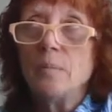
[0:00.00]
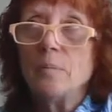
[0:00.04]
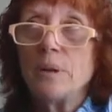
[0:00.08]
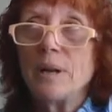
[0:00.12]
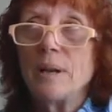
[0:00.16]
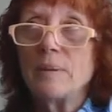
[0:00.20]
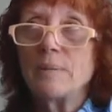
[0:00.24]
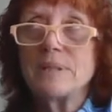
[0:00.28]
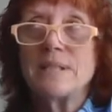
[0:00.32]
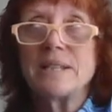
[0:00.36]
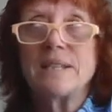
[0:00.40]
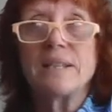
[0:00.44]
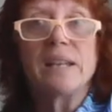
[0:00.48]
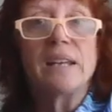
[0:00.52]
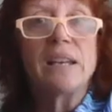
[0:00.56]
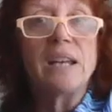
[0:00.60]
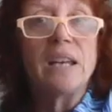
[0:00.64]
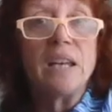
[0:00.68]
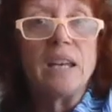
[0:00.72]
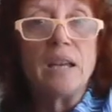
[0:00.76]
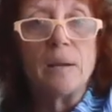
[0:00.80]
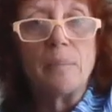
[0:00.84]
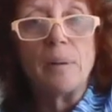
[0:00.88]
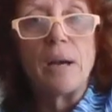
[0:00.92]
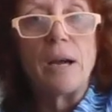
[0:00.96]
But I was
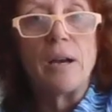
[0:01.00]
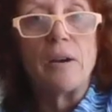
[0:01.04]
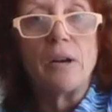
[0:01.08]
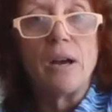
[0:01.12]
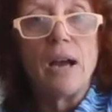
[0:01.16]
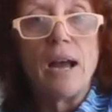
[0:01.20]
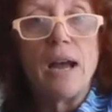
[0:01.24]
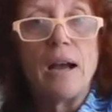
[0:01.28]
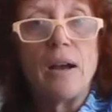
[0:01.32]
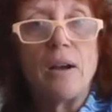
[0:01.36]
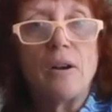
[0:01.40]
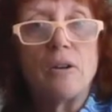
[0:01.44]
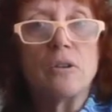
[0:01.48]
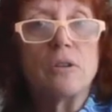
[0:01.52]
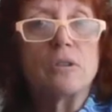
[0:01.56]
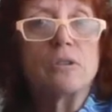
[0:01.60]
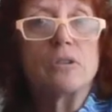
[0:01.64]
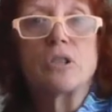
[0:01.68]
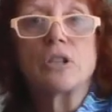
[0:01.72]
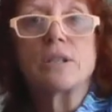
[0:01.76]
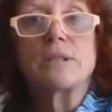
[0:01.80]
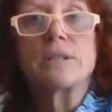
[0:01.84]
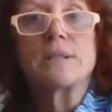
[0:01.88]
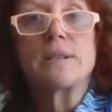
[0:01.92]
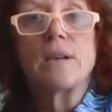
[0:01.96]
thinking about how
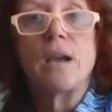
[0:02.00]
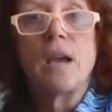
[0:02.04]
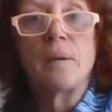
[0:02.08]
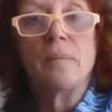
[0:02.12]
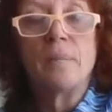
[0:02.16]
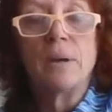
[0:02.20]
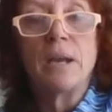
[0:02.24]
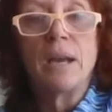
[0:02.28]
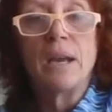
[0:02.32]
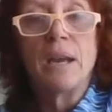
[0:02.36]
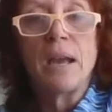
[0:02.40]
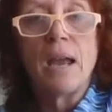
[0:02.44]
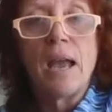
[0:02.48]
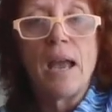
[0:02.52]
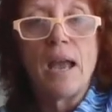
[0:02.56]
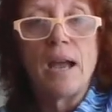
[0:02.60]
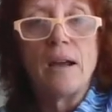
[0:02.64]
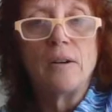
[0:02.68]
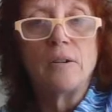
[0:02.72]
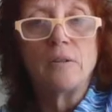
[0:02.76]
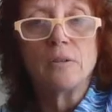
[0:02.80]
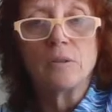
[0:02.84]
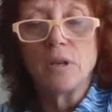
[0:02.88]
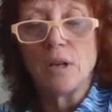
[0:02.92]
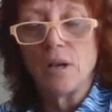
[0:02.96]
just coming
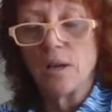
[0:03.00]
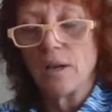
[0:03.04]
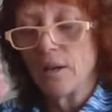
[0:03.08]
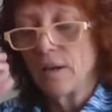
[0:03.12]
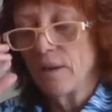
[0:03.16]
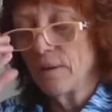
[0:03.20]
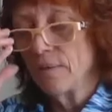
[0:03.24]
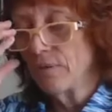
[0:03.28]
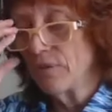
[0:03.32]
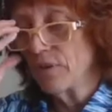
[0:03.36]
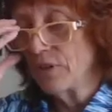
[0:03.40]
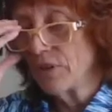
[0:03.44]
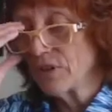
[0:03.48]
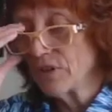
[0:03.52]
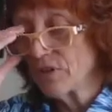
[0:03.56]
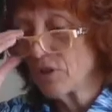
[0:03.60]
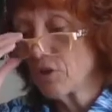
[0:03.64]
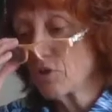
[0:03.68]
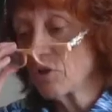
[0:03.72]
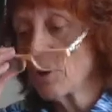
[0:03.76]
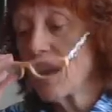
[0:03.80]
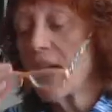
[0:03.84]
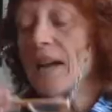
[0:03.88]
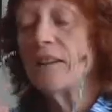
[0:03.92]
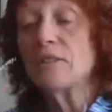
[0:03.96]
out of this
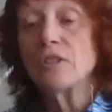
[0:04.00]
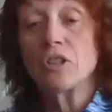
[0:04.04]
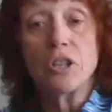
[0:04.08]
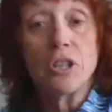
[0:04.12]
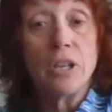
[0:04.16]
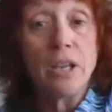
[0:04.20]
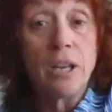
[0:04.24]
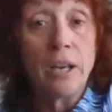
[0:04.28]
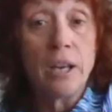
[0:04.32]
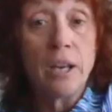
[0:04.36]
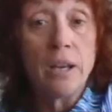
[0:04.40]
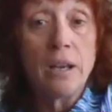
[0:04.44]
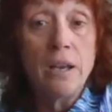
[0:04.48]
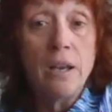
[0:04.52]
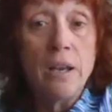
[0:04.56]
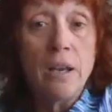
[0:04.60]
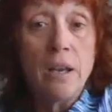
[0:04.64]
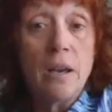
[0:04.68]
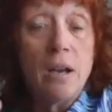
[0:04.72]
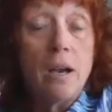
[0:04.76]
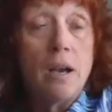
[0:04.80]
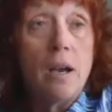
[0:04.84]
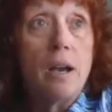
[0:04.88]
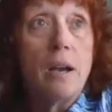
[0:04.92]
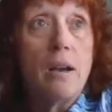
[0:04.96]
tragedy
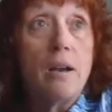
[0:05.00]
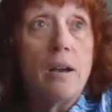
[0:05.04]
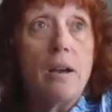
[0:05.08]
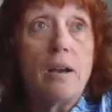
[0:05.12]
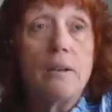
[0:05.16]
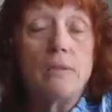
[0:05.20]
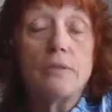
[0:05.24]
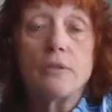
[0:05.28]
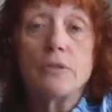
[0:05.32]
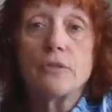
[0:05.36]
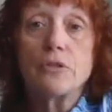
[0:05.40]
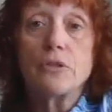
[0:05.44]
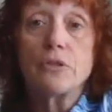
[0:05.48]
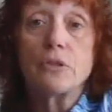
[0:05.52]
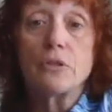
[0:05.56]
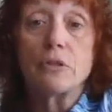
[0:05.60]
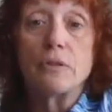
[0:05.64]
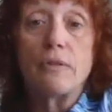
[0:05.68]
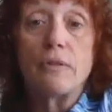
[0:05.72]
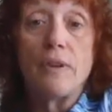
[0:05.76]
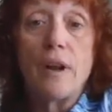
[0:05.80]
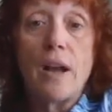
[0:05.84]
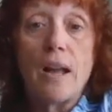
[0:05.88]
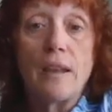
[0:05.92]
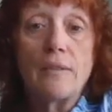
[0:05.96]
of
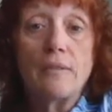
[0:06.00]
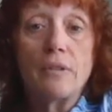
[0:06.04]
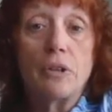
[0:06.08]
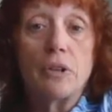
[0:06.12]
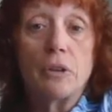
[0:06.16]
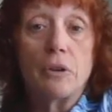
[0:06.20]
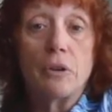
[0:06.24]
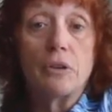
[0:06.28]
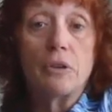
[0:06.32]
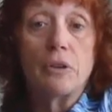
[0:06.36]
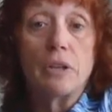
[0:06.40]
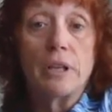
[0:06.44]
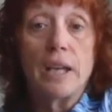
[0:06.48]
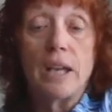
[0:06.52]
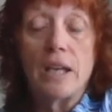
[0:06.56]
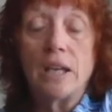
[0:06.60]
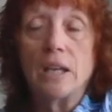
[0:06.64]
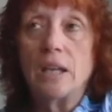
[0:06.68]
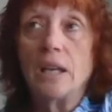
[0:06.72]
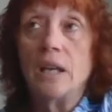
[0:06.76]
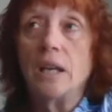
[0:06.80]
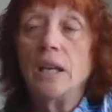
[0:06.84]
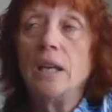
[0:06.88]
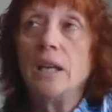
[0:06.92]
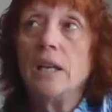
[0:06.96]
surviving
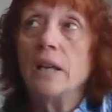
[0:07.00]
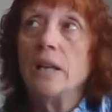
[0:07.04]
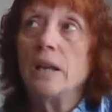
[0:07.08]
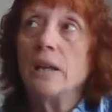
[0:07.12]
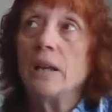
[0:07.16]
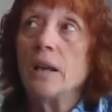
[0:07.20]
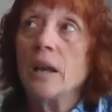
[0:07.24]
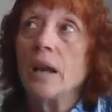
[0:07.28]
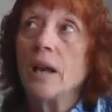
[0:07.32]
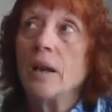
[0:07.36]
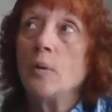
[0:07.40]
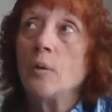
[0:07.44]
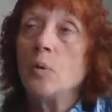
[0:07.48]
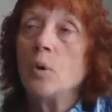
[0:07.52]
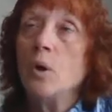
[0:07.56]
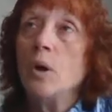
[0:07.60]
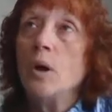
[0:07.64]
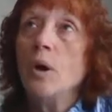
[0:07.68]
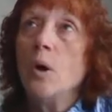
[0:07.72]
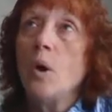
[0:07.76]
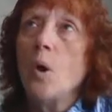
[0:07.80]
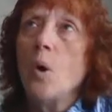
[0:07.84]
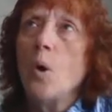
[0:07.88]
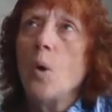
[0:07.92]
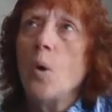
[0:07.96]
Hurricane Ian and
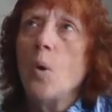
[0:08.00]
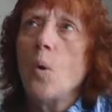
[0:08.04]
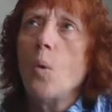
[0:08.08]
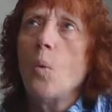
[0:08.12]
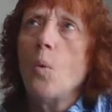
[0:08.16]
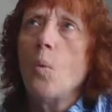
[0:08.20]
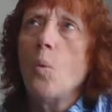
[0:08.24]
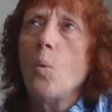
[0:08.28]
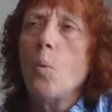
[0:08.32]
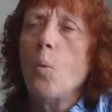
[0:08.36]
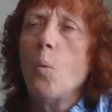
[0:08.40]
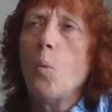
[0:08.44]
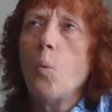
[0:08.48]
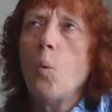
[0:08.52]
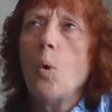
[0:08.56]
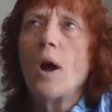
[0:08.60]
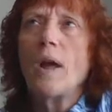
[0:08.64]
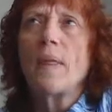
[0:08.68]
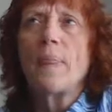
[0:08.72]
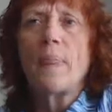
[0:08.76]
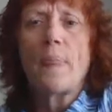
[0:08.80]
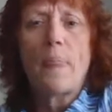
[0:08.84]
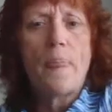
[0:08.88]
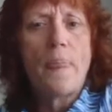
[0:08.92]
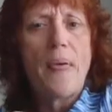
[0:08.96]

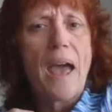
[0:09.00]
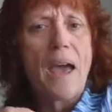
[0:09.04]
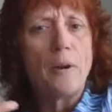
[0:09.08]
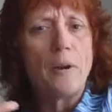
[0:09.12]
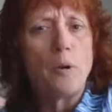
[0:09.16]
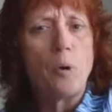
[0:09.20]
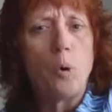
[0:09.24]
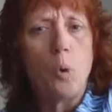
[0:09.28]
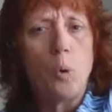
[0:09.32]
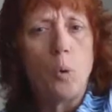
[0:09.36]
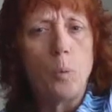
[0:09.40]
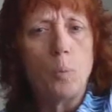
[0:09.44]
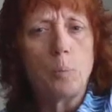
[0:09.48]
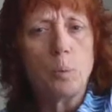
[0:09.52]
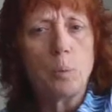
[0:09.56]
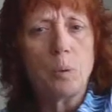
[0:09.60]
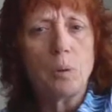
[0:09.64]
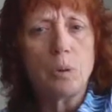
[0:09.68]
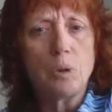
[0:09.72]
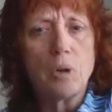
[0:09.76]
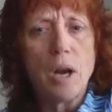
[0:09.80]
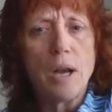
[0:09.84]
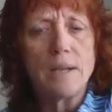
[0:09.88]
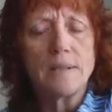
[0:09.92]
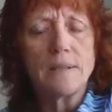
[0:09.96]
what that whole
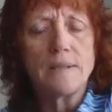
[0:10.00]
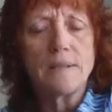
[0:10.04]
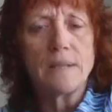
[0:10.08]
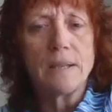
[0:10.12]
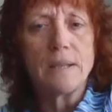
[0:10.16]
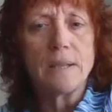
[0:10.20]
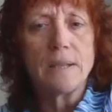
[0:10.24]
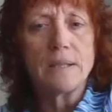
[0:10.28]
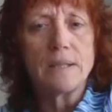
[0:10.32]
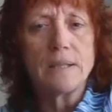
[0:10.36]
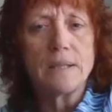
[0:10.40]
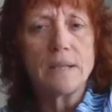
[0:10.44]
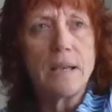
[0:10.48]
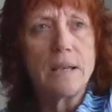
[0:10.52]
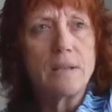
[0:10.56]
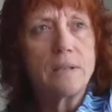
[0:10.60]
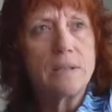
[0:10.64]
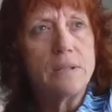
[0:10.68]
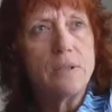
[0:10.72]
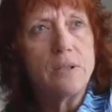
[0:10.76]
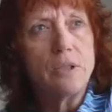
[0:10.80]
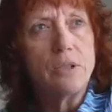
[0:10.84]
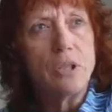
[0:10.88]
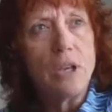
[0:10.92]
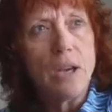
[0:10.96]
process
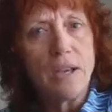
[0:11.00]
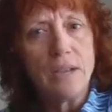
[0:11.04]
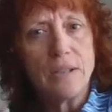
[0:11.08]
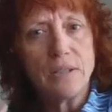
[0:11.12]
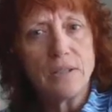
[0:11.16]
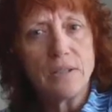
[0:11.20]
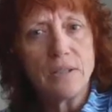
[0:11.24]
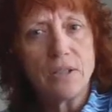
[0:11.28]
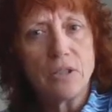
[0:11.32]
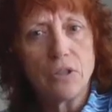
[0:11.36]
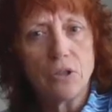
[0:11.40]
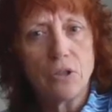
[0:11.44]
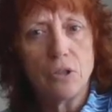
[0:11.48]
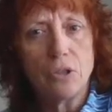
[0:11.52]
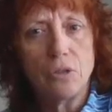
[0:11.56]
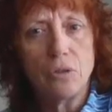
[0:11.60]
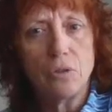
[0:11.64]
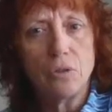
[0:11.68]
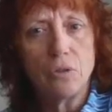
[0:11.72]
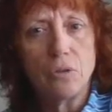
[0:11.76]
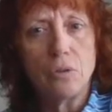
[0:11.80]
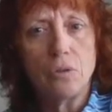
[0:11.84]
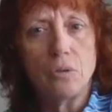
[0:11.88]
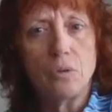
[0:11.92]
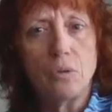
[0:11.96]
does
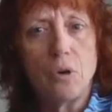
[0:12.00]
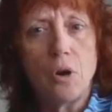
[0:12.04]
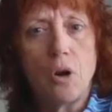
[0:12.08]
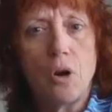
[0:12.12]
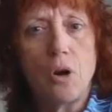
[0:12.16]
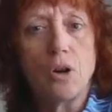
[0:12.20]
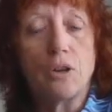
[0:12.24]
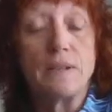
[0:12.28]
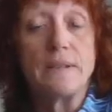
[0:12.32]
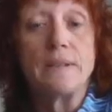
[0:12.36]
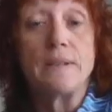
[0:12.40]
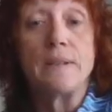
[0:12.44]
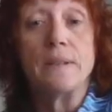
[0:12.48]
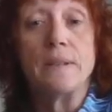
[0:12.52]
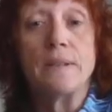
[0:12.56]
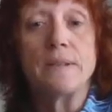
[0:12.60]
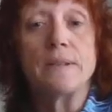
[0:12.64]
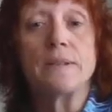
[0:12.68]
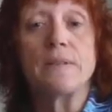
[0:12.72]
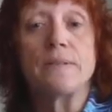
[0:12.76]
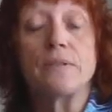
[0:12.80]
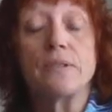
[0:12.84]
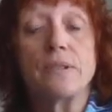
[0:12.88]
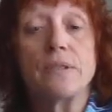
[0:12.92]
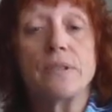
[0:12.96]
to our sense of